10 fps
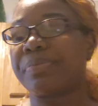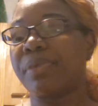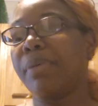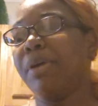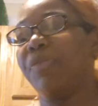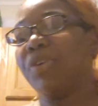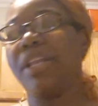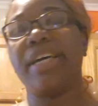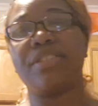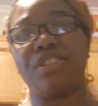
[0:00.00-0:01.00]
But I feel
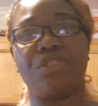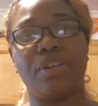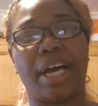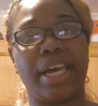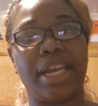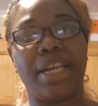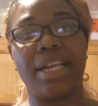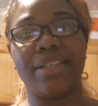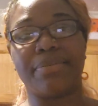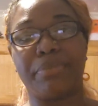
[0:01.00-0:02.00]
like since you're not eating
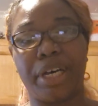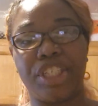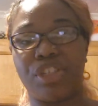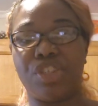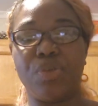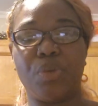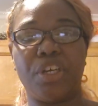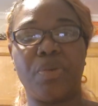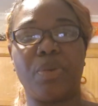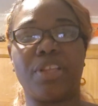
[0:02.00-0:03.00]
as much as you
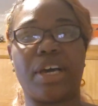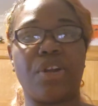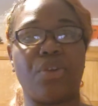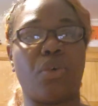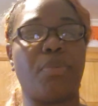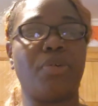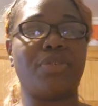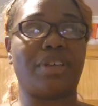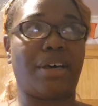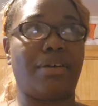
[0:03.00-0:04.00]
would with like a normal
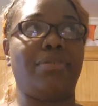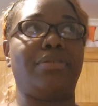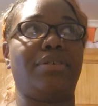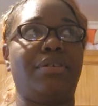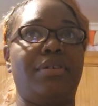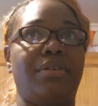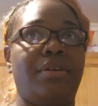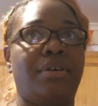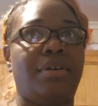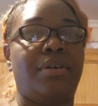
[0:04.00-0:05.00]
size
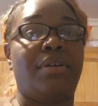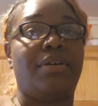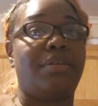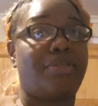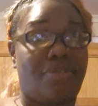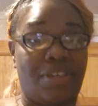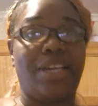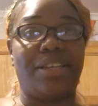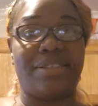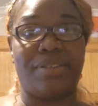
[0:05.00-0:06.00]

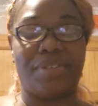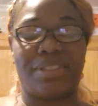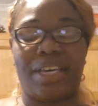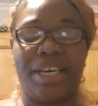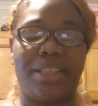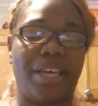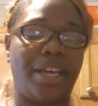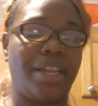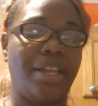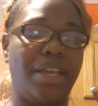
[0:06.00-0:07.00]
thickness of a steak,
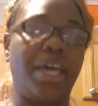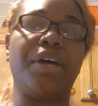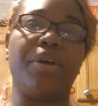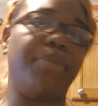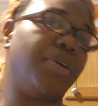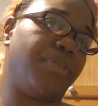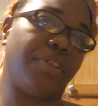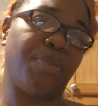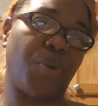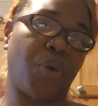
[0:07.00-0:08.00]
that it could be on the
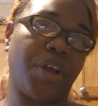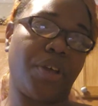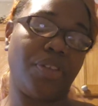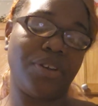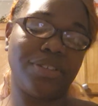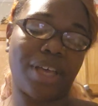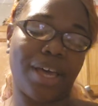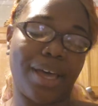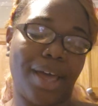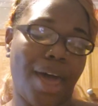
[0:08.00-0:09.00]
more healthier side.